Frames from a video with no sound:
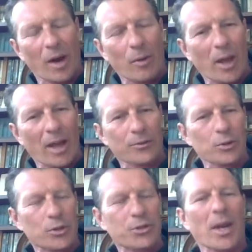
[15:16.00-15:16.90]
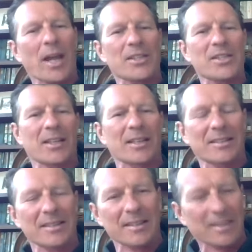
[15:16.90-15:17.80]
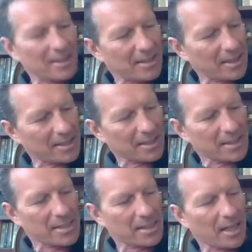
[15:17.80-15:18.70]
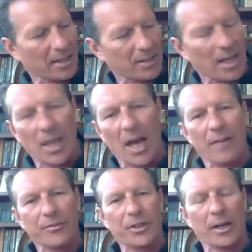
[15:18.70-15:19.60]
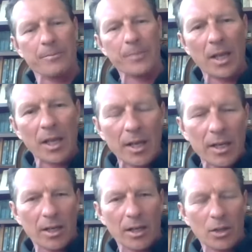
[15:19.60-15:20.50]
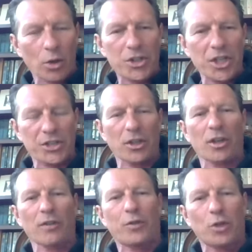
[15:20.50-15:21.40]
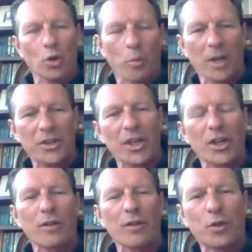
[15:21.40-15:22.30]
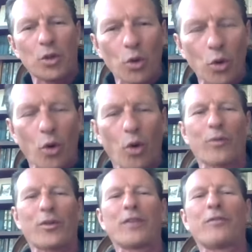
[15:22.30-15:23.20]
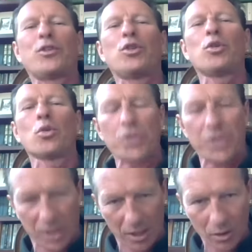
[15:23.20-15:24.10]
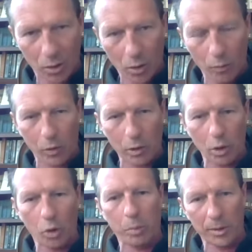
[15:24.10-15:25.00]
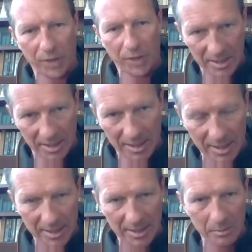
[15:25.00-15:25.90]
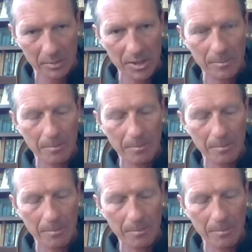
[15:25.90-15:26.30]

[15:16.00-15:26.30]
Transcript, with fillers: we have to stress that this is uh, done after uh, not just a review, but a review of reviews of global testing systems.